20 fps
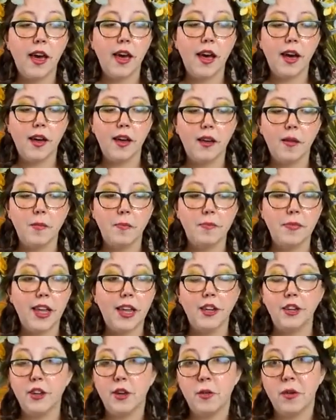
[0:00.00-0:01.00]
And
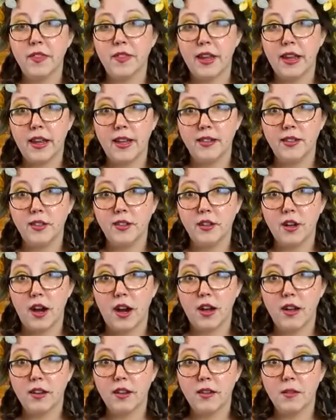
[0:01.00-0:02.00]
you don't want that S
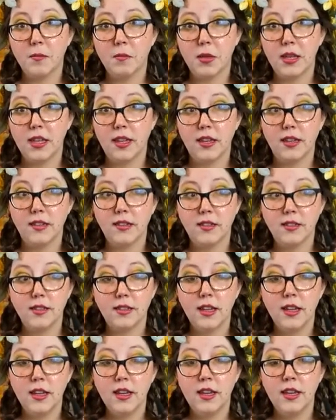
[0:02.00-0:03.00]
crack because
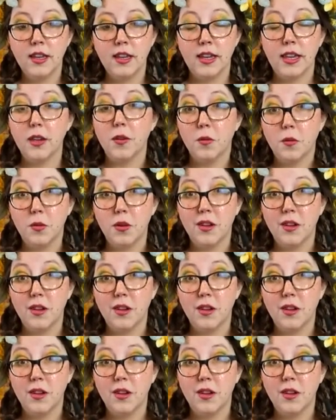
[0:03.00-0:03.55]
it